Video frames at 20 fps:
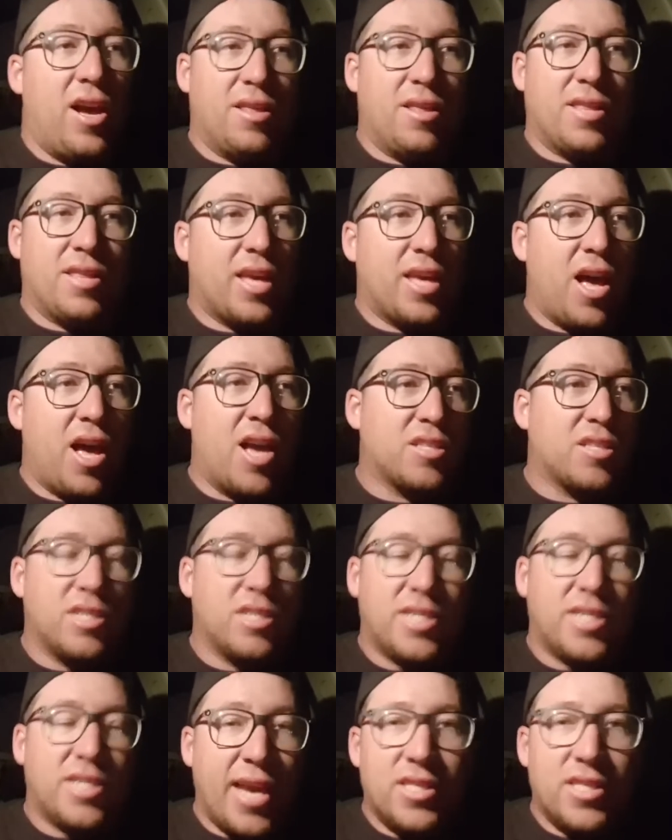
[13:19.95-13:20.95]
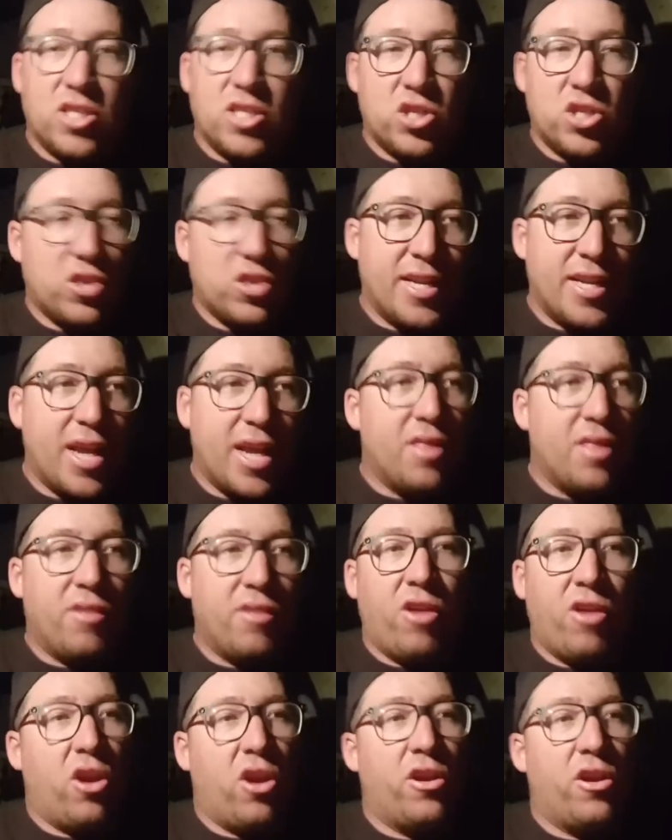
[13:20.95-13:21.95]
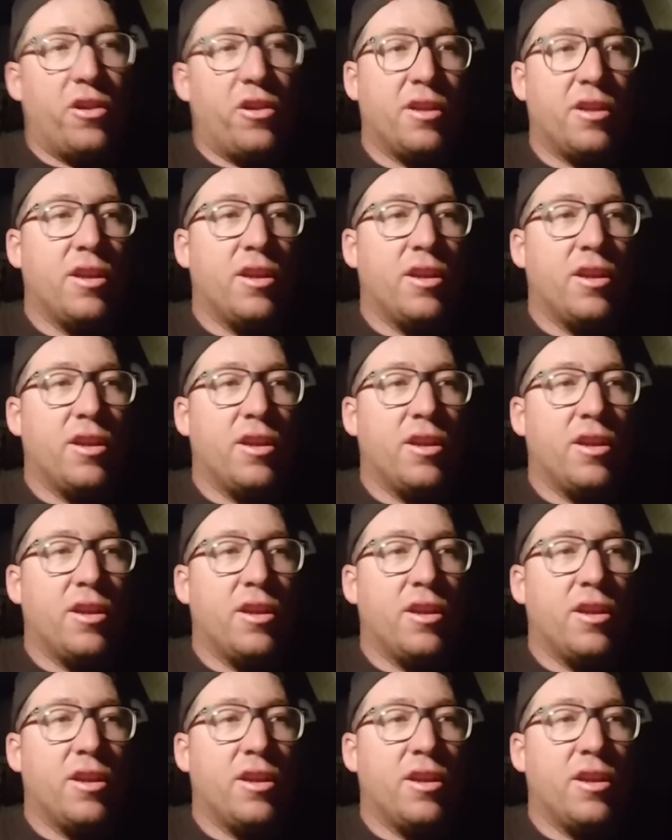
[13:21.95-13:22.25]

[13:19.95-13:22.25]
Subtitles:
the car's dead straight down the road.